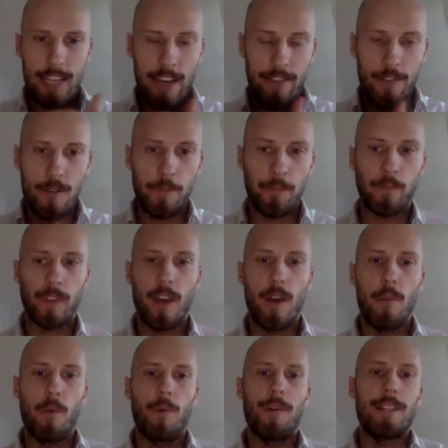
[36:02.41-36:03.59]
level,
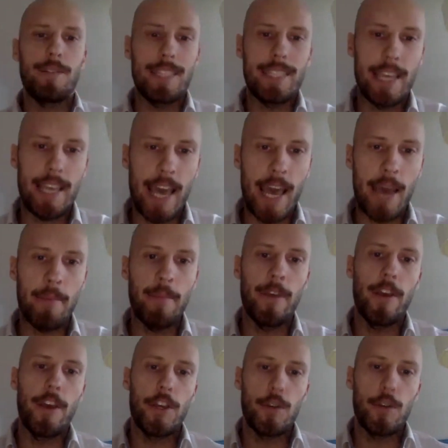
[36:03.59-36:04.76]
whereas in TM,
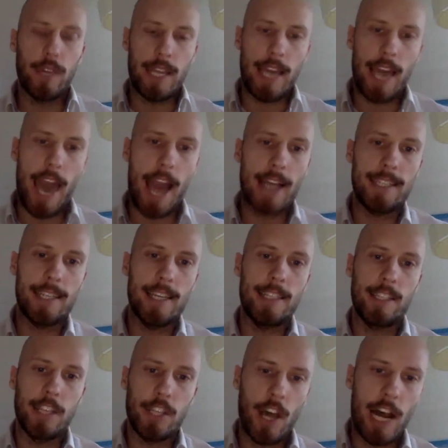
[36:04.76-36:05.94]
you're getting access
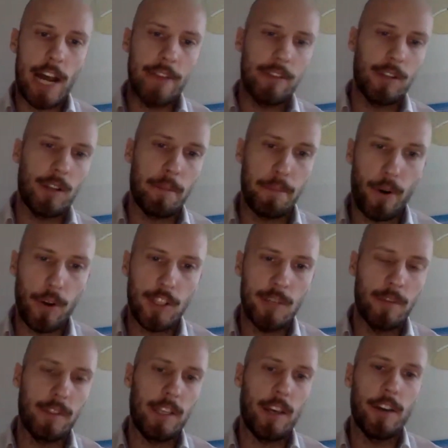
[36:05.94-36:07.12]
to dive to the bottom
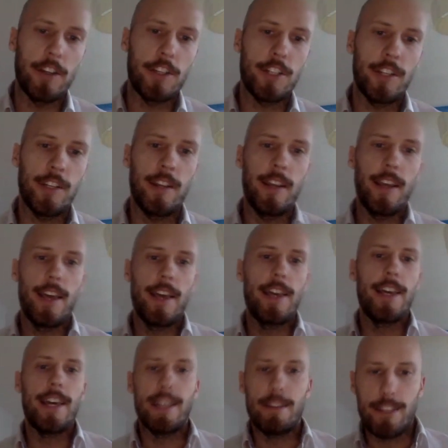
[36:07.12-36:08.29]
of the ocean
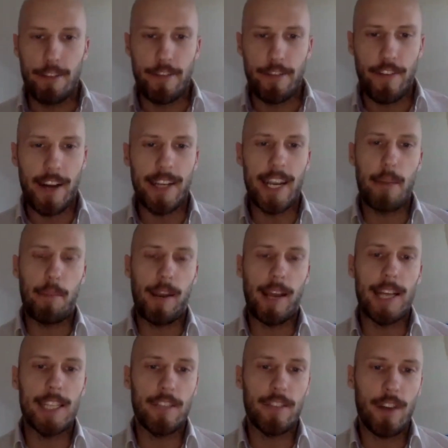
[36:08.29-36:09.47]
to find that
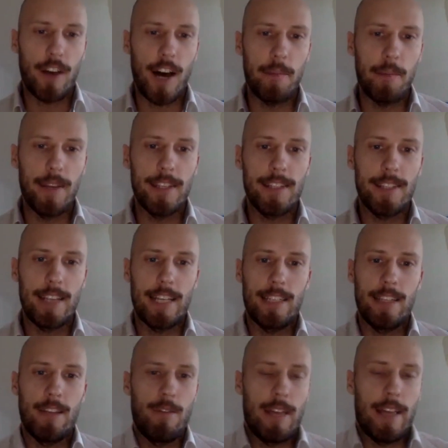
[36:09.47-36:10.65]
place of calmness that's in,
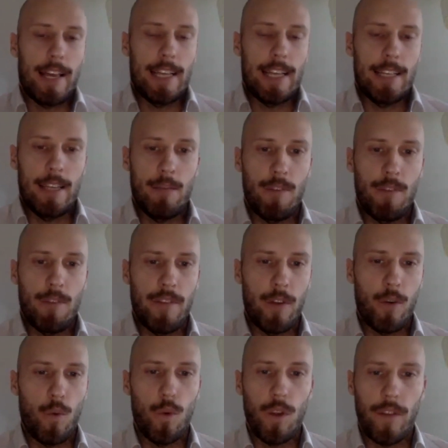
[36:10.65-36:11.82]
that uh, is in within
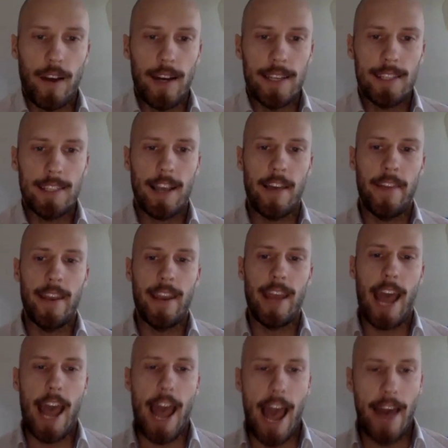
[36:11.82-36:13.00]
all of us. And then
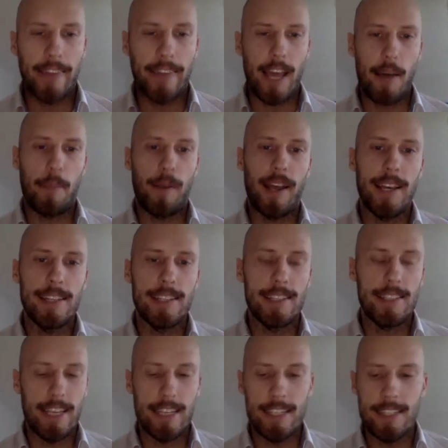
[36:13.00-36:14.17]
at that place
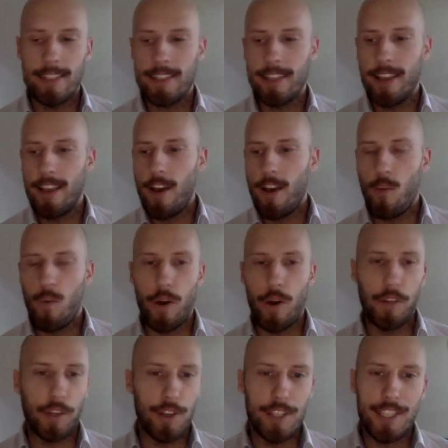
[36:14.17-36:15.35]
is where all
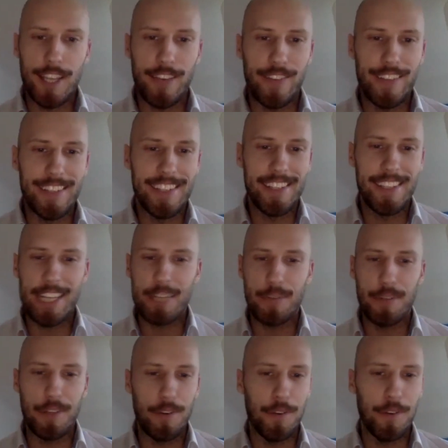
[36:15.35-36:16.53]
the good stuff is. That's
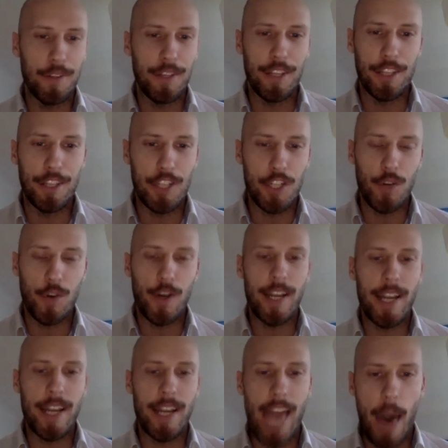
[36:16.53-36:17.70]
where all the joy and
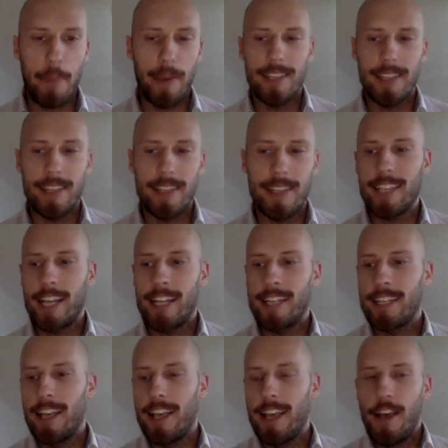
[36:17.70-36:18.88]
happiness is and
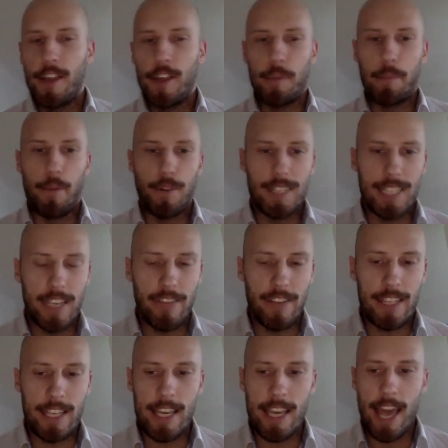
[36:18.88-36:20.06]
the
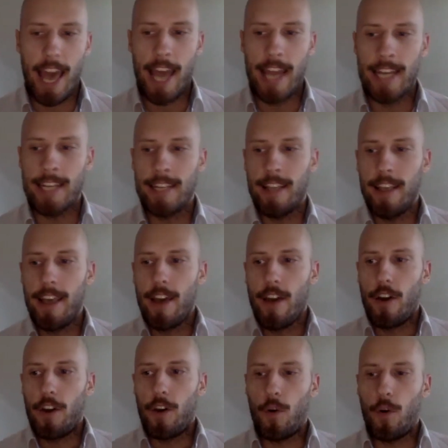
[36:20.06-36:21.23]
positivity. And
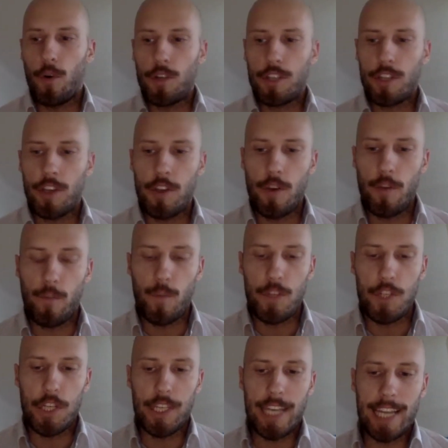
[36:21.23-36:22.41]
also, once
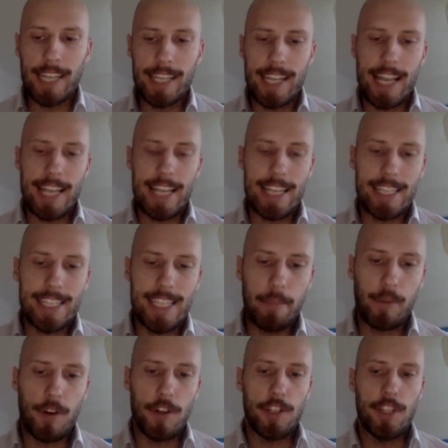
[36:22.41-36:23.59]
you get to that
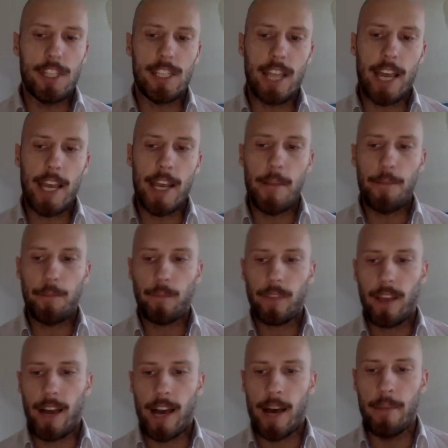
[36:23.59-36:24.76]
subconscious state,
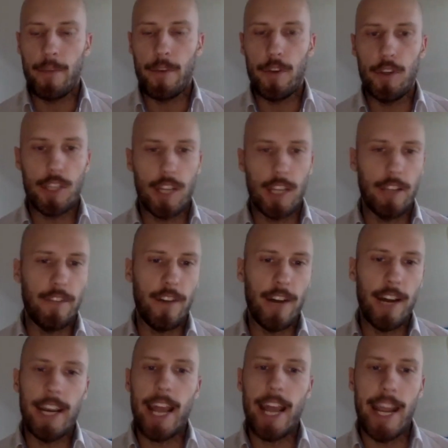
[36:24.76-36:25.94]
um, you start to
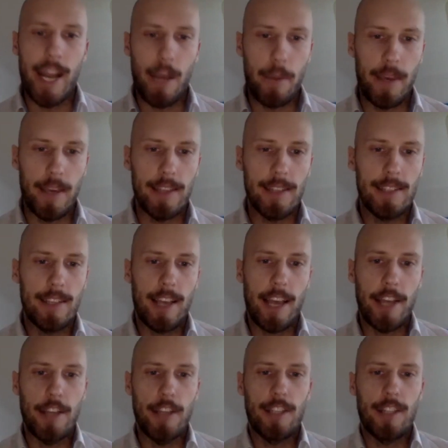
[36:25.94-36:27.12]
find that inner peace
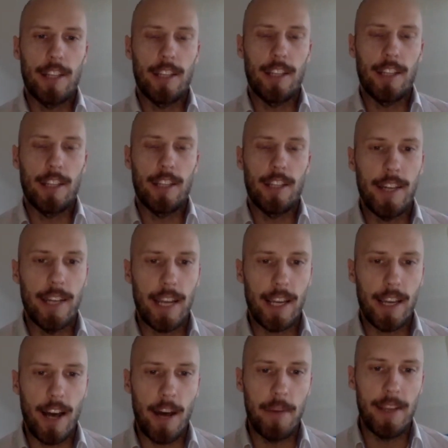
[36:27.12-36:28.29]
and you start to find that
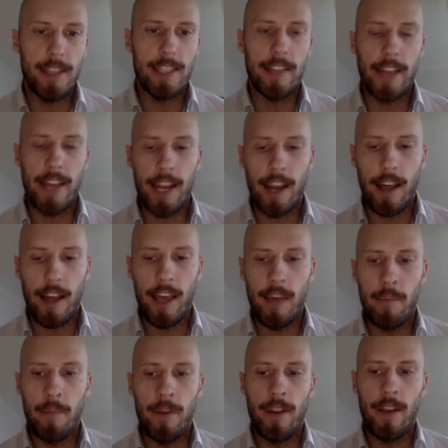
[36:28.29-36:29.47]
calmness and that
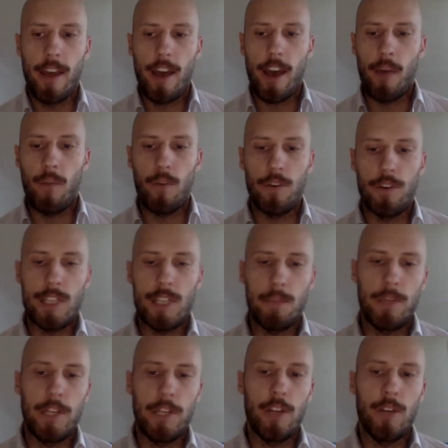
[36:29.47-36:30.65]
enlightenment. And what you
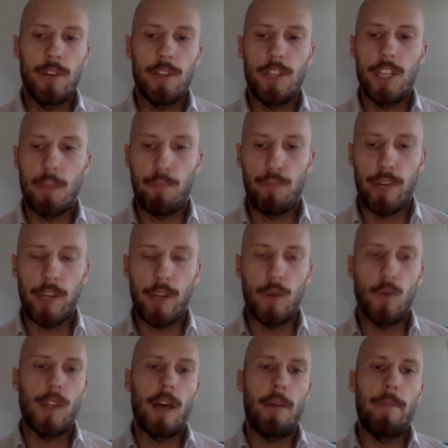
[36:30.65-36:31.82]
simply do is you just bring all
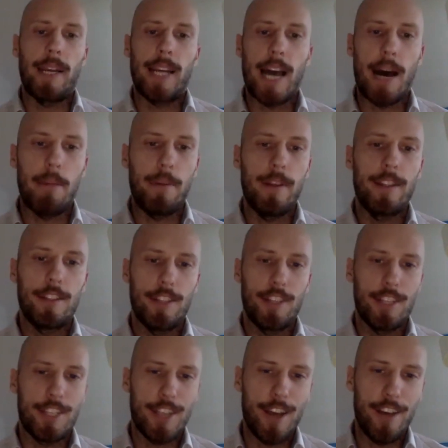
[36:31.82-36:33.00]
that back up to the
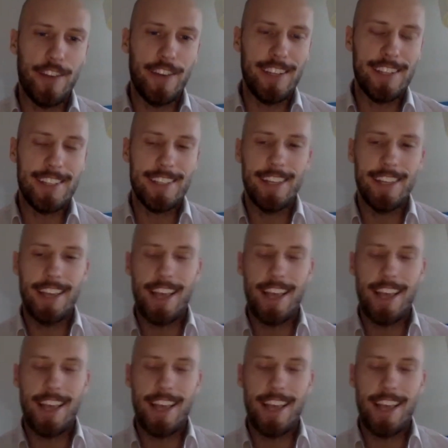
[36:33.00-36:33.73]
surface.